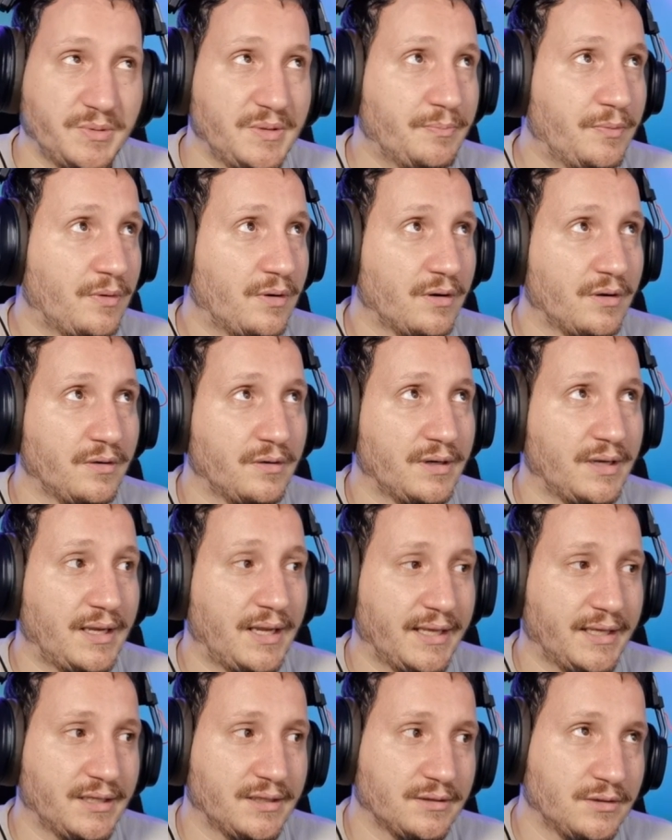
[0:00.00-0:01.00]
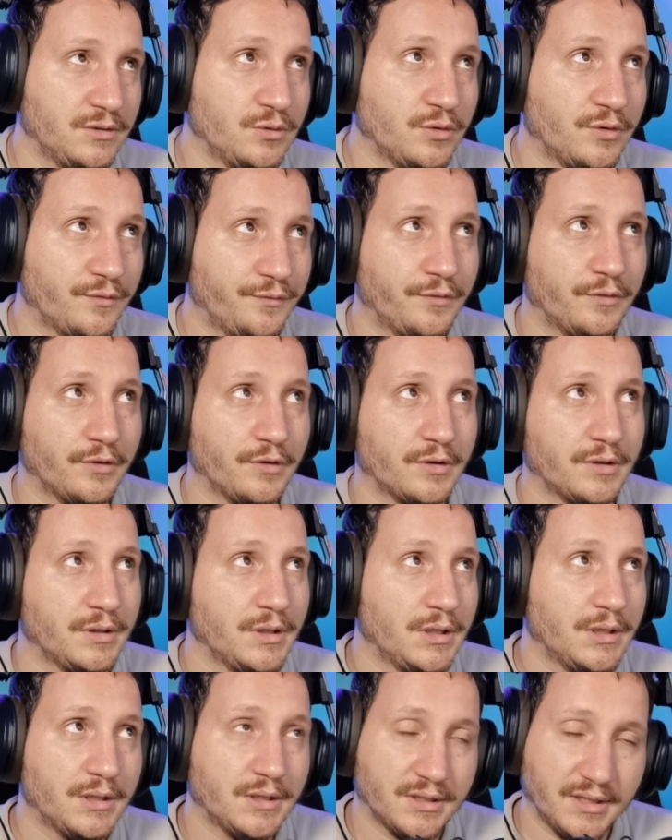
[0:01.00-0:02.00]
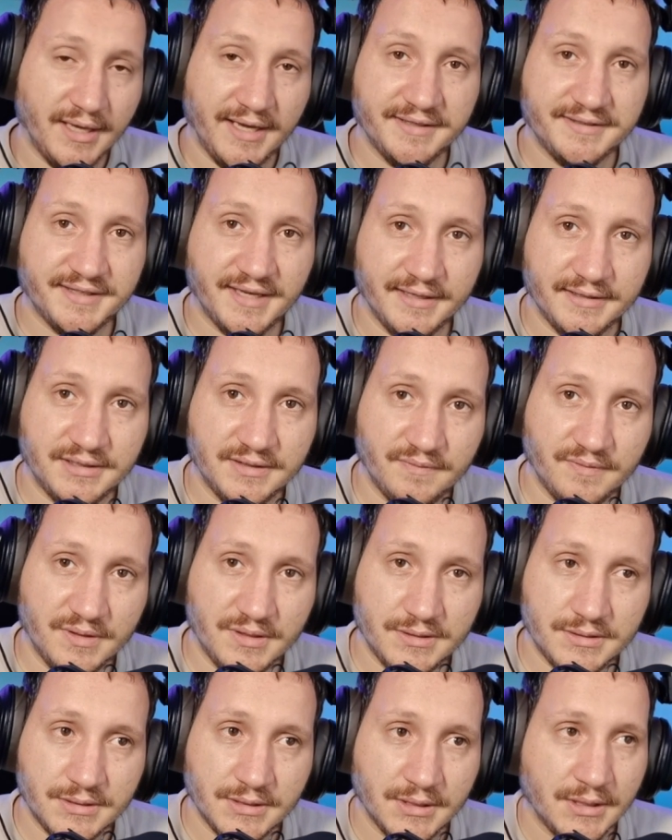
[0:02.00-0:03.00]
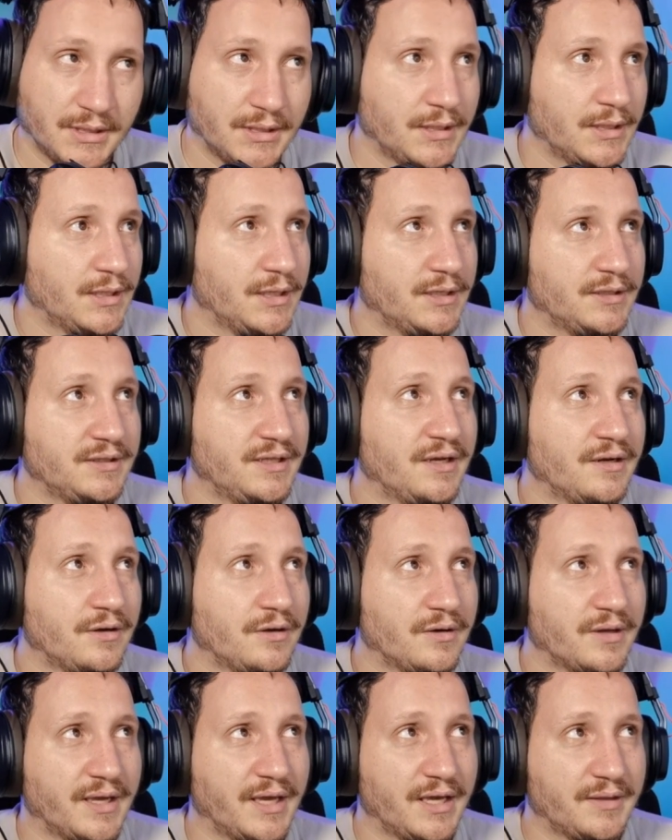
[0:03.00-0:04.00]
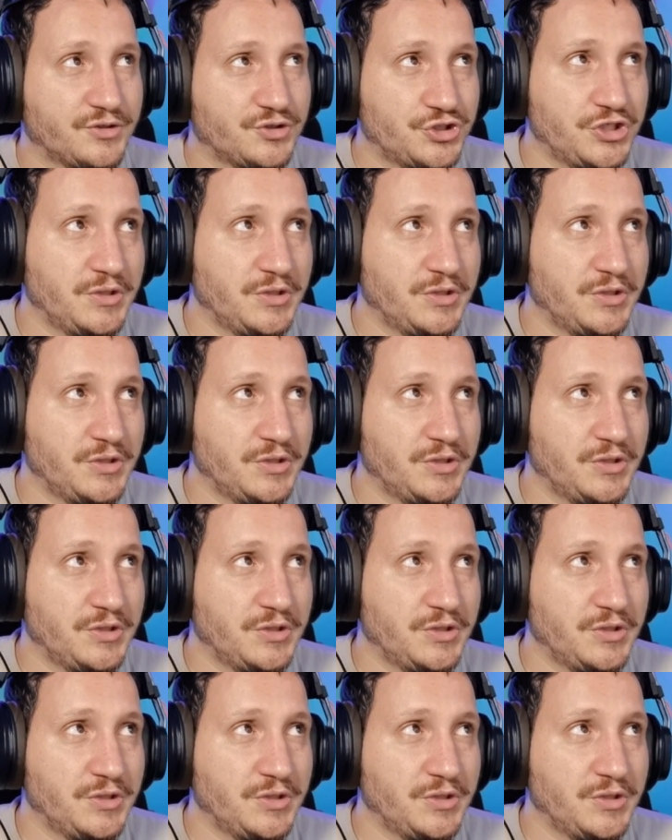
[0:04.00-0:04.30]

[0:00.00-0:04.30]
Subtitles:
People are gonna like look for 8K TVs. They're gonna get